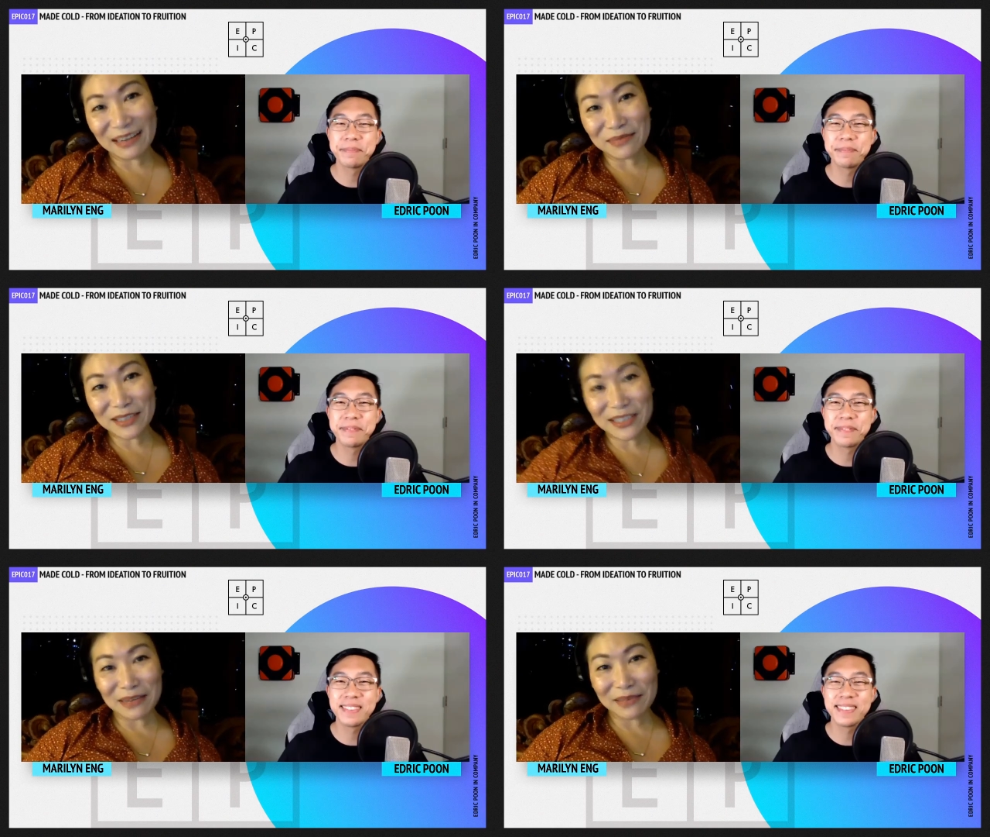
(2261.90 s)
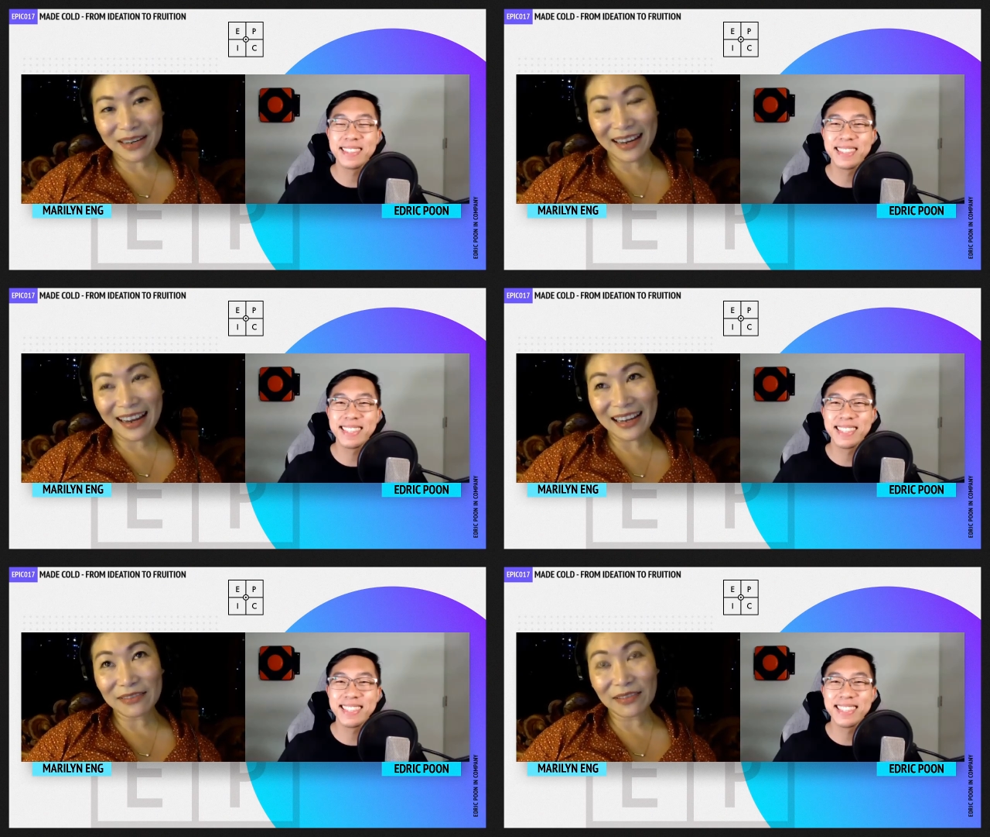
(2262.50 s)
Speaker 1: much time I
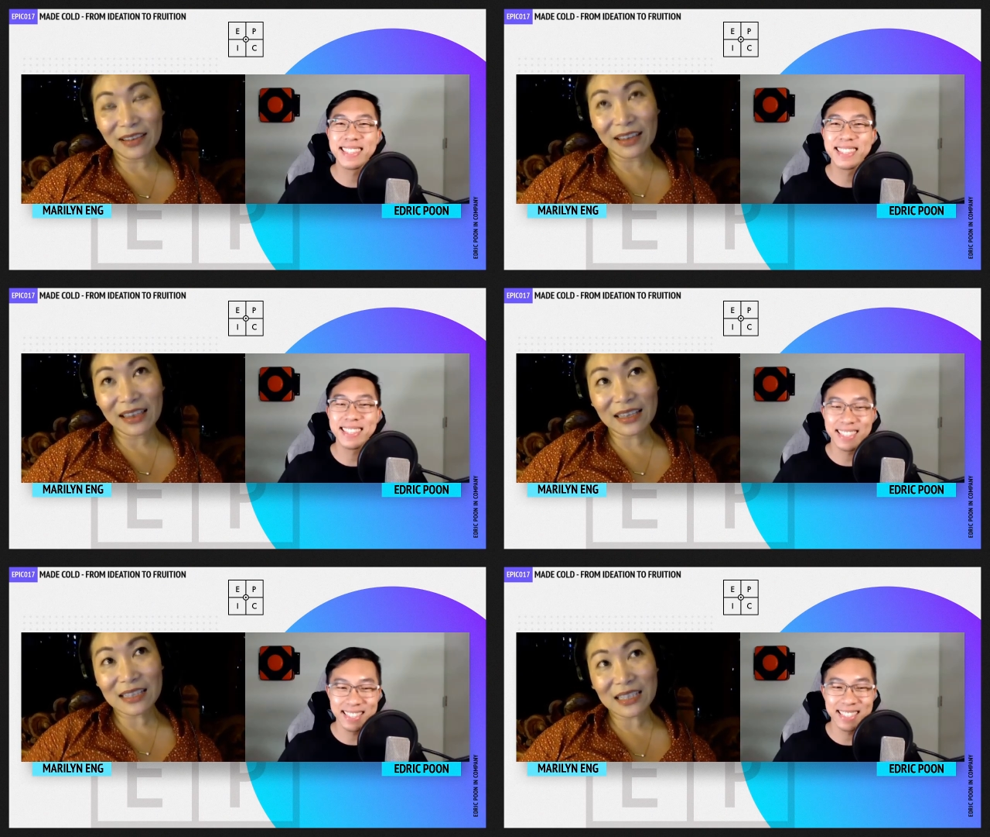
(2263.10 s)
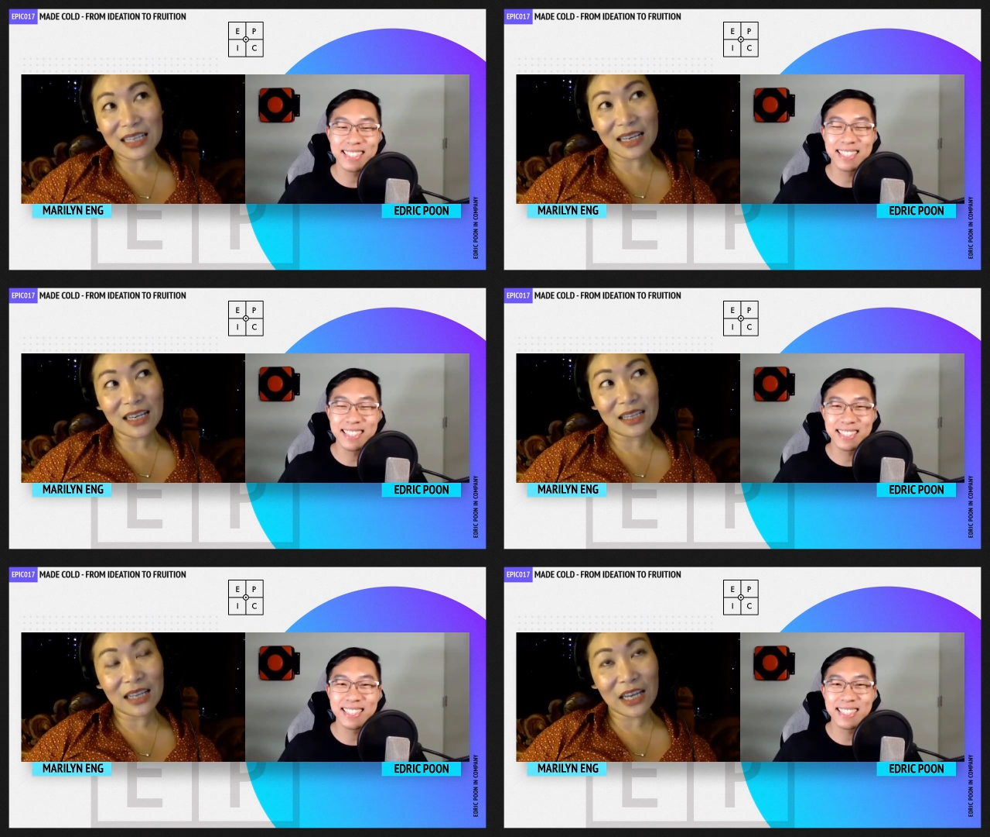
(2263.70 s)
have. There's a
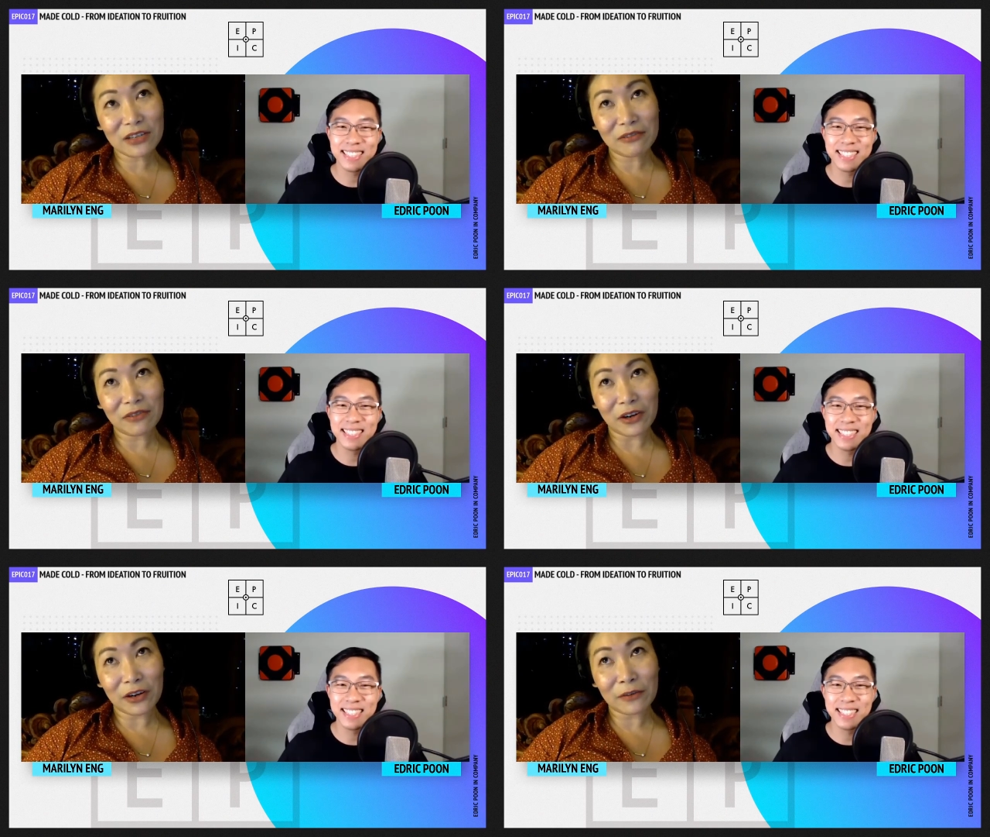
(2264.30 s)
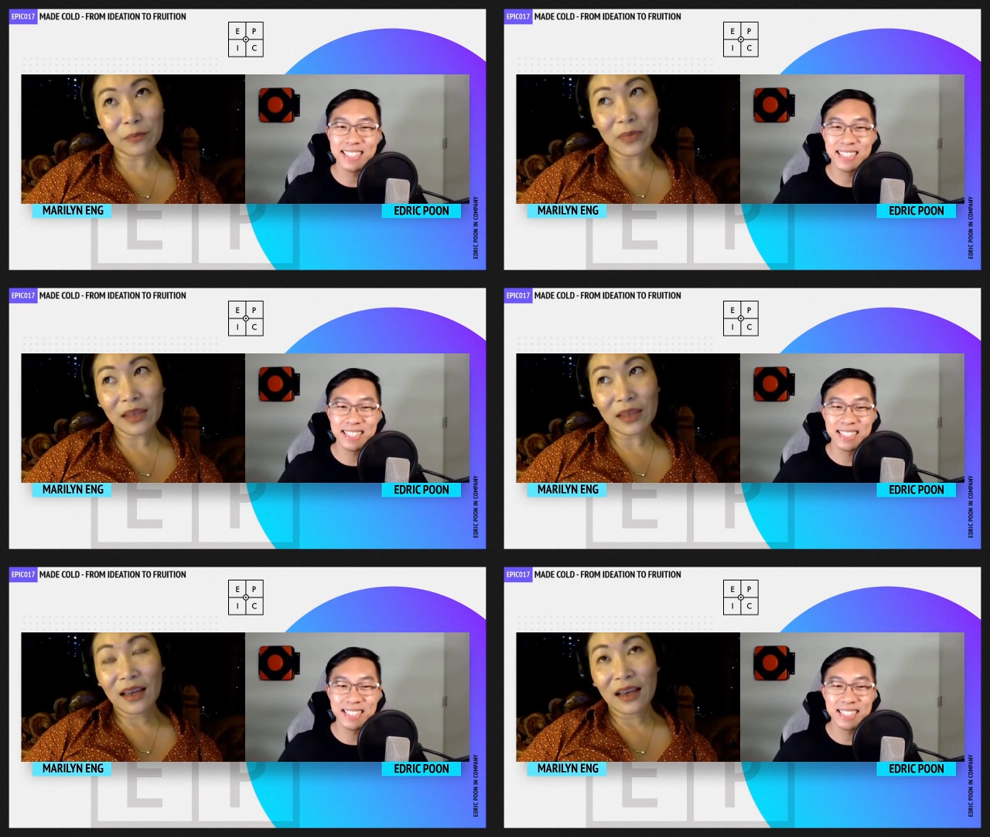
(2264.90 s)
nature farm.
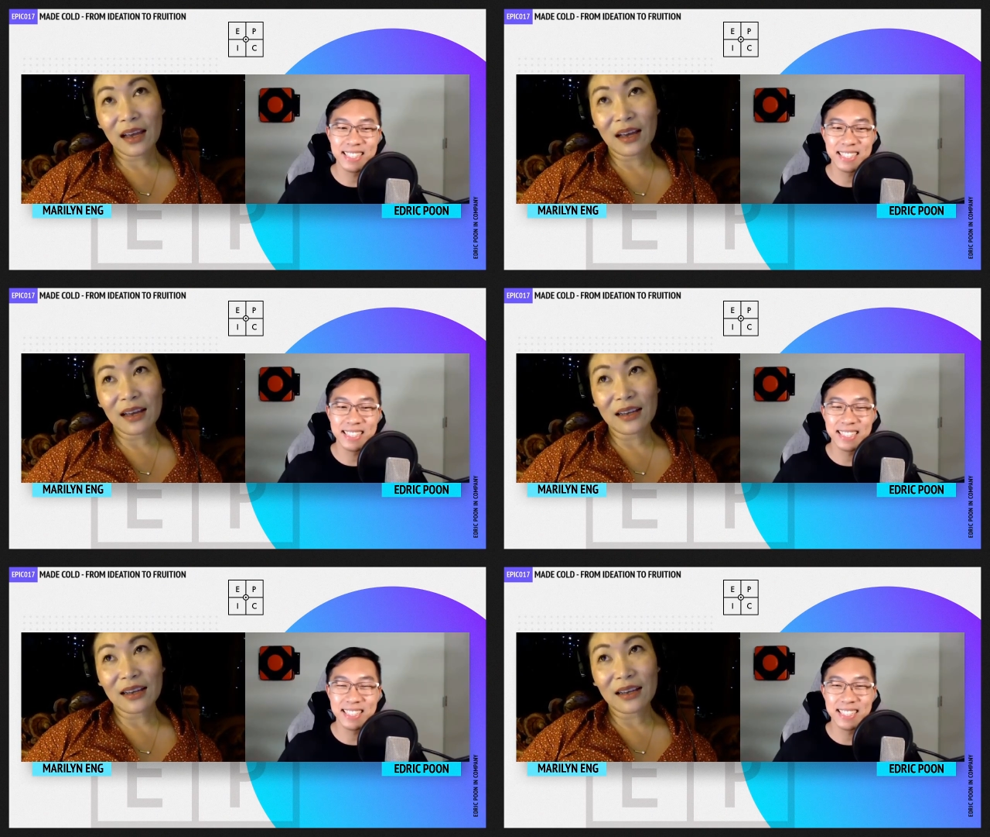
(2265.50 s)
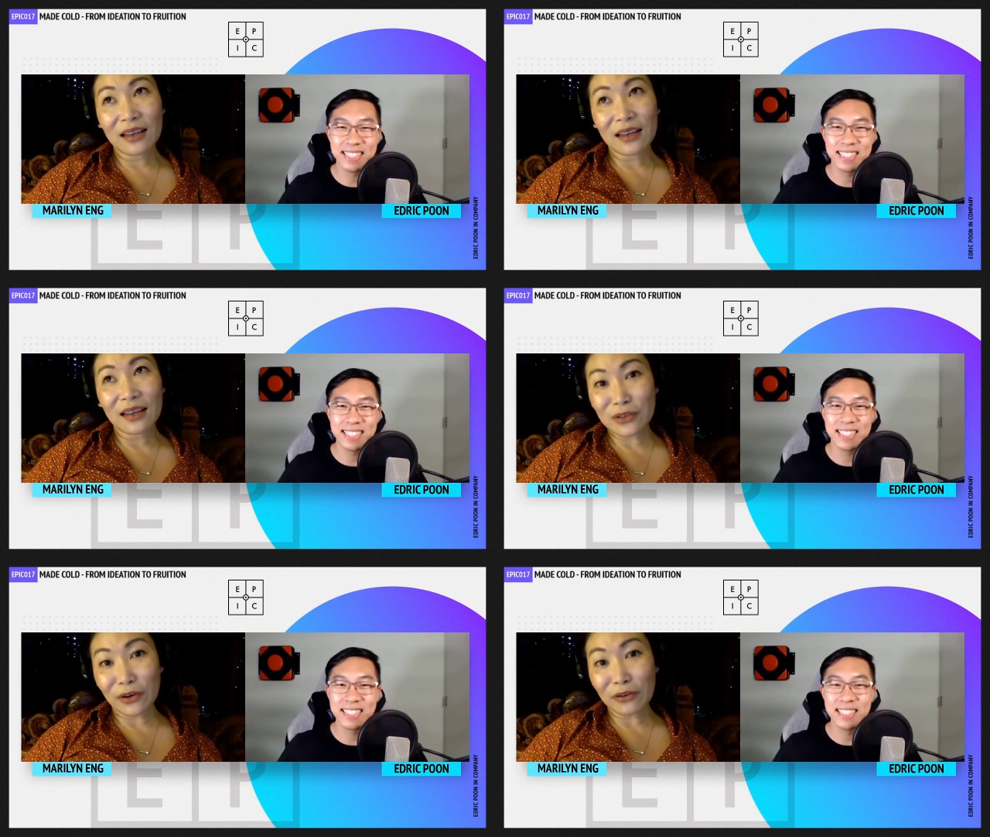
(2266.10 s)
It's like a
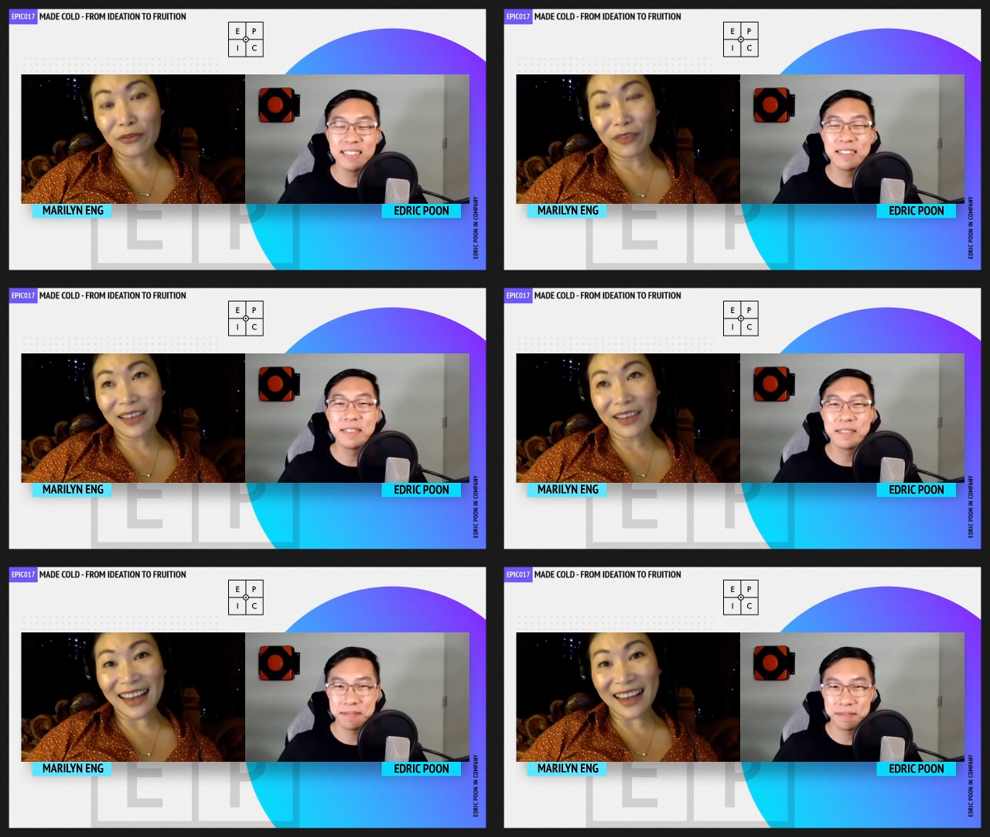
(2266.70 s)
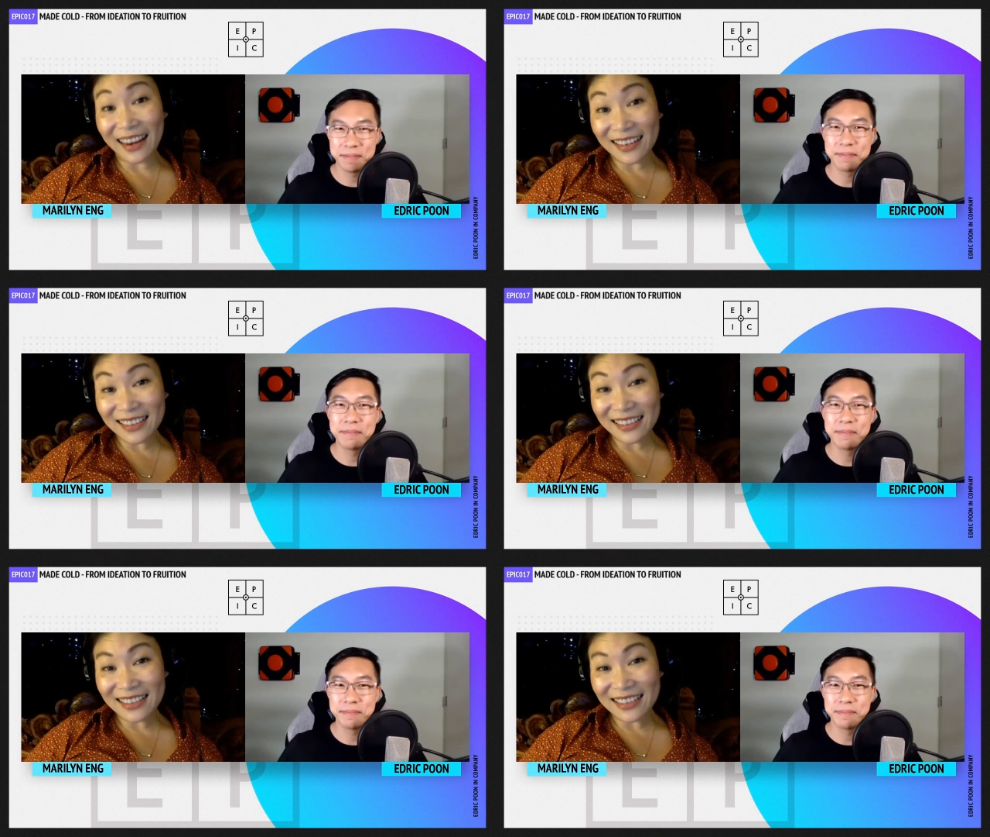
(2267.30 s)
reserve in Thailand,